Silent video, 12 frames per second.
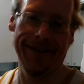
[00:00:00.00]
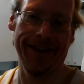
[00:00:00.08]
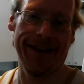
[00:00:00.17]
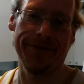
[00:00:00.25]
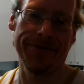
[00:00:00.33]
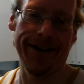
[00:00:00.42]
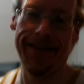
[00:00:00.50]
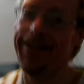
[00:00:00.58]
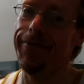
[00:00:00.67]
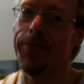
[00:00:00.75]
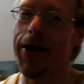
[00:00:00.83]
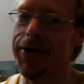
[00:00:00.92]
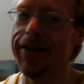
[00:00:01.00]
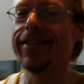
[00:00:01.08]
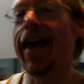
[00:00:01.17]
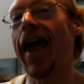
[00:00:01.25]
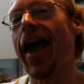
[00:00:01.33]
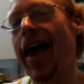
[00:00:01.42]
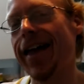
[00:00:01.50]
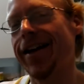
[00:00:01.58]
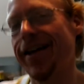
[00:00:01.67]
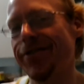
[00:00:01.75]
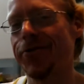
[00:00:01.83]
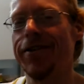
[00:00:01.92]
thing, right? Brownies and
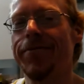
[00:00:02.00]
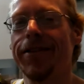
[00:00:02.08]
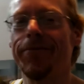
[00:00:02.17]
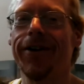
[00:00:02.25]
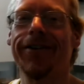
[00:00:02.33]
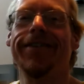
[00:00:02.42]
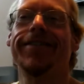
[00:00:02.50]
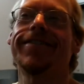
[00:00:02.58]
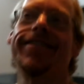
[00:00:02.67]
ice cream on the brownies.